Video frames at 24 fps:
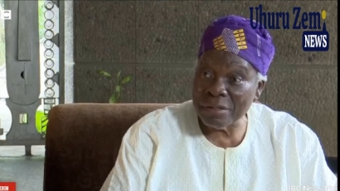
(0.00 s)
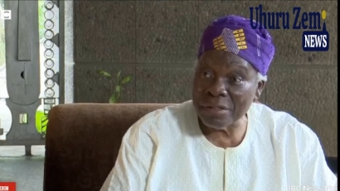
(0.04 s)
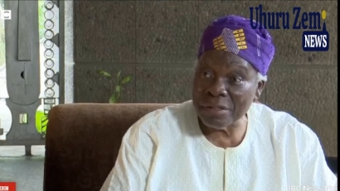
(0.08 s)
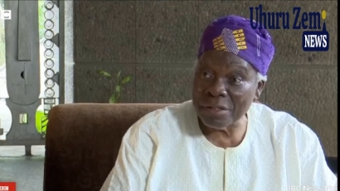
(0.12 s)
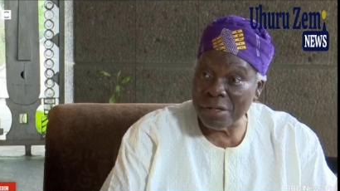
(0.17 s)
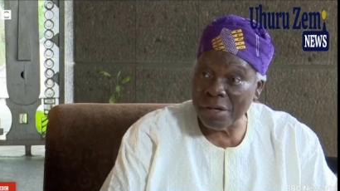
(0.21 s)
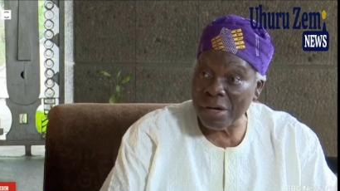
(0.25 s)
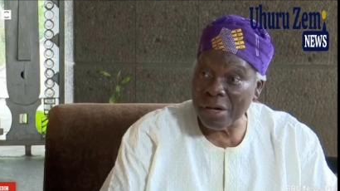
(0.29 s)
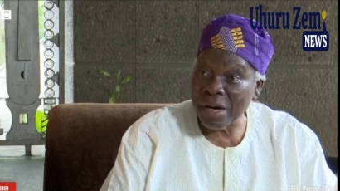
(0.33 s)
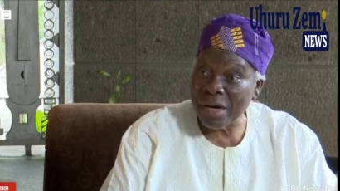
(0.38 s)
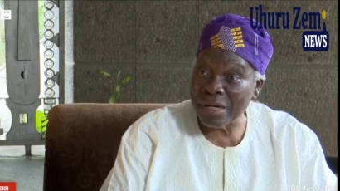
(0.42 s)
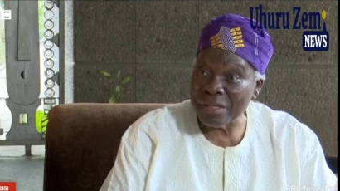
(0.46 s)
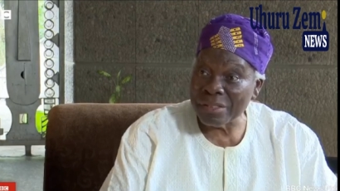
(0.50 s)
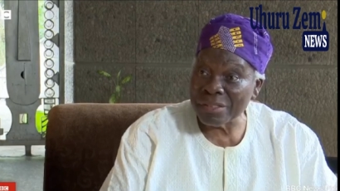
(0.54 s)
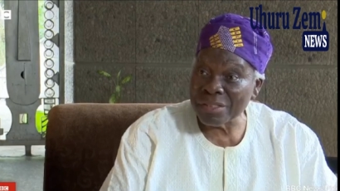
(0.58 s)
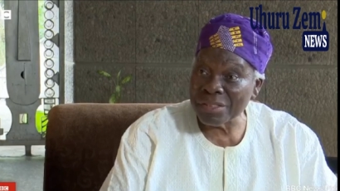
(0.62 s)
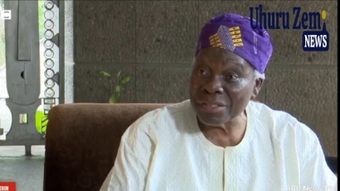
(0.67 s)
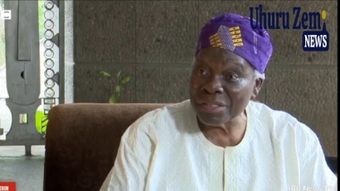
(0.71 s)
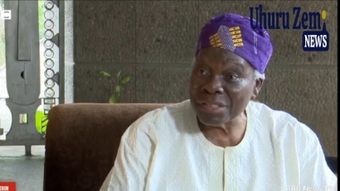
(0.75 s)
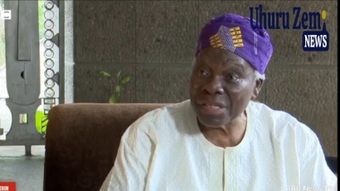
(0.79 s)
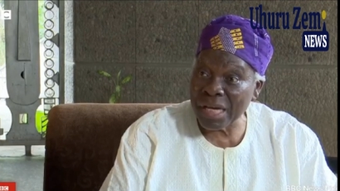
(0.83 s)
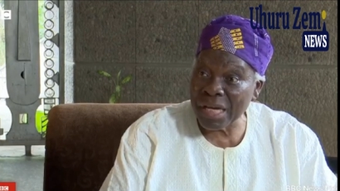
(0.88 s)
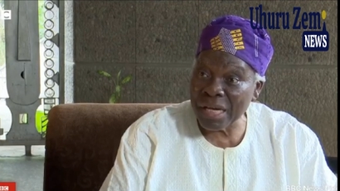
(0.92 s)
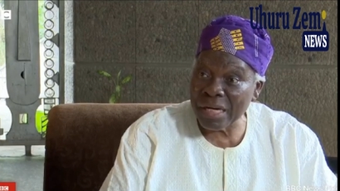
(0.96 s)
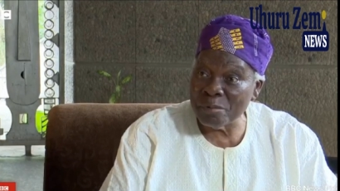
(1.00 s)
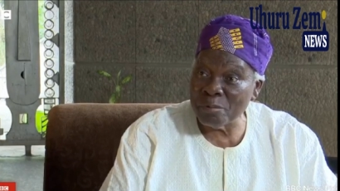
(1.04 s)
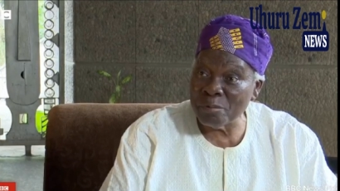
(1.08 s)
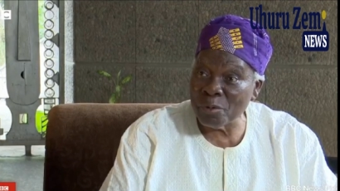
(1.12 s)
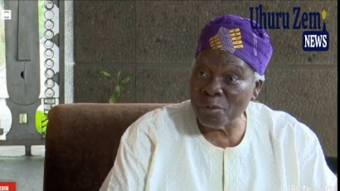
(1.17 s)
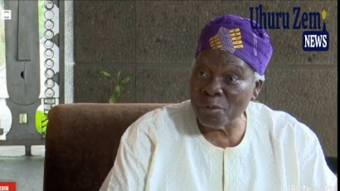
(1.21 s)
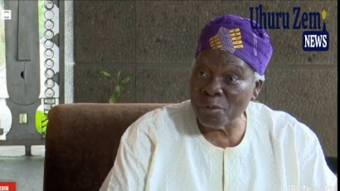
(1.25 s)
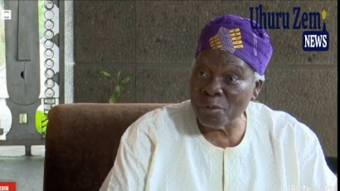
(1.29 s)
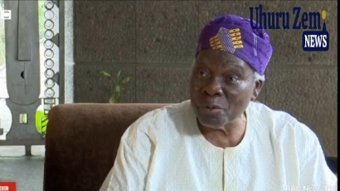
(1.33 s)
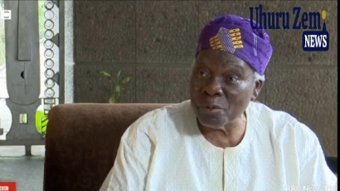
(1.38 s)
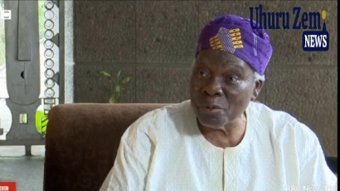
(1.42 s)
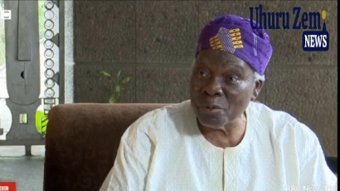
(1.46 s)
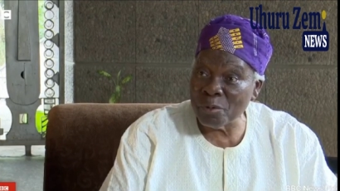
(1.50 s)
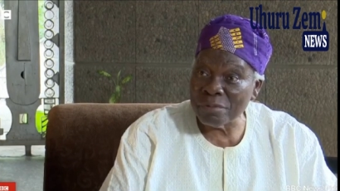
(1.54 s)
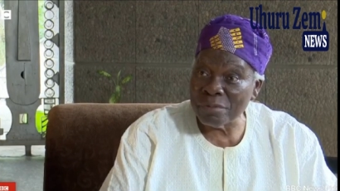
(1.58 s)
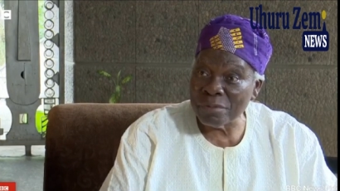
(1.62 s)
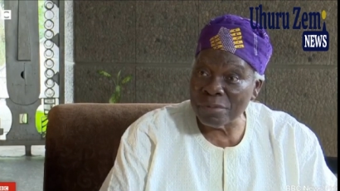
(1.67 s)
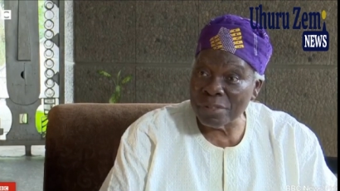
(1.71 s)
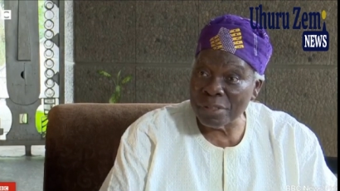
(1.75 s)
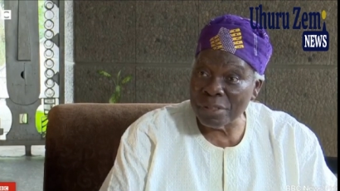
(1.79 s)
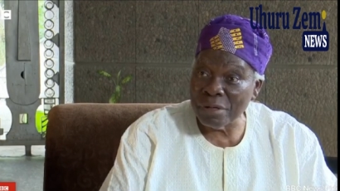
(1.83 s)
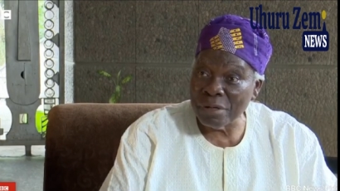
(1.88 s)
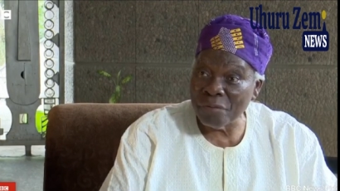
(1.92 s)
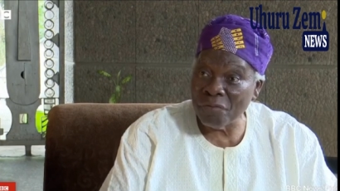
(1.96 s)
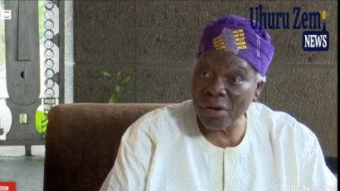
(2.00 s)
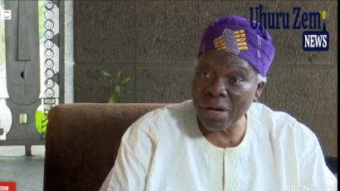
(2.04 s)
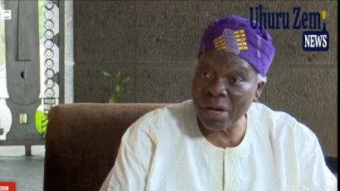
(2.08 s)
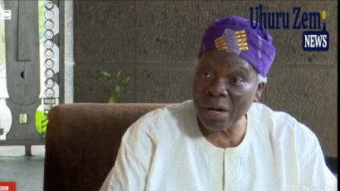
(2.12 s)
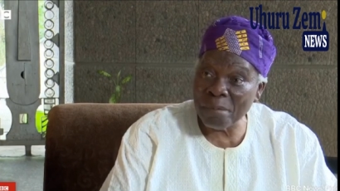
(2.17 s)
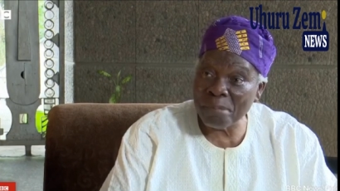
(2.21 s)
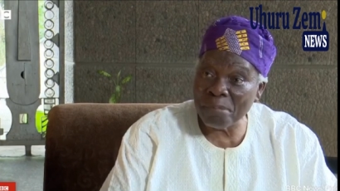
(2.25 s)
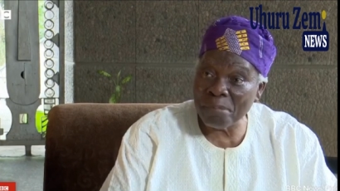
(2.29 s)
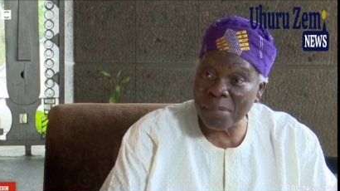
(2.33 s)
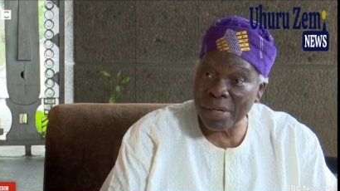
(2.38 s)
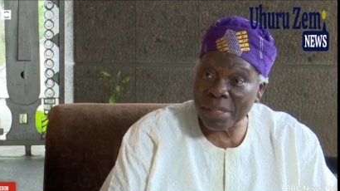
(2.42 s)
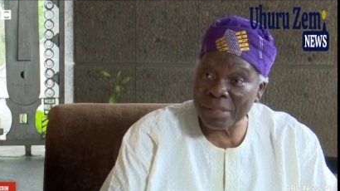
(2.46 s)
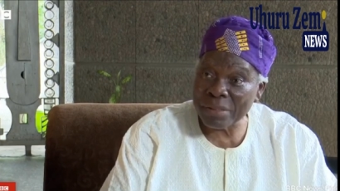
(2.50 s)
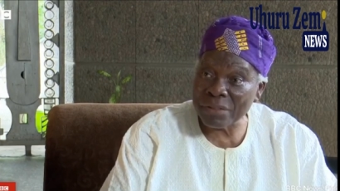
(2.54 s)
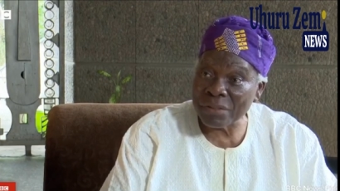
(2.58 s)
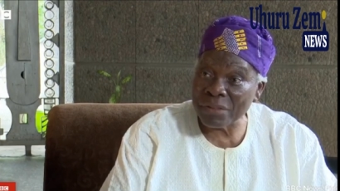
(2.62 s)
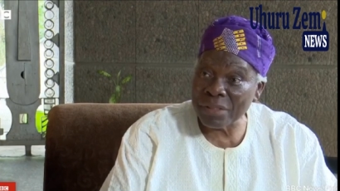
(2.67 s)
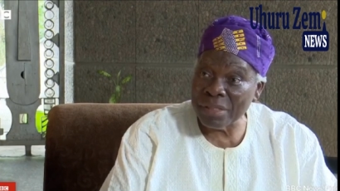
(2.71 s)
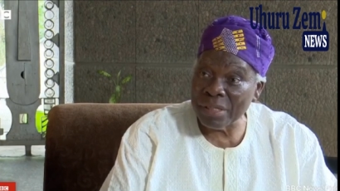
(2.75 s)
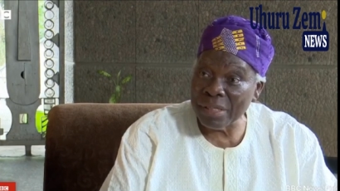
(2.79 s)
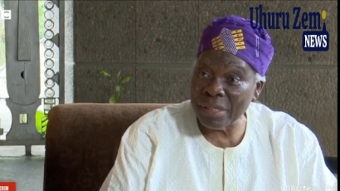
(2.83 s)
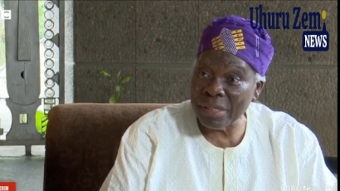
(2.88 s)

the terrible developments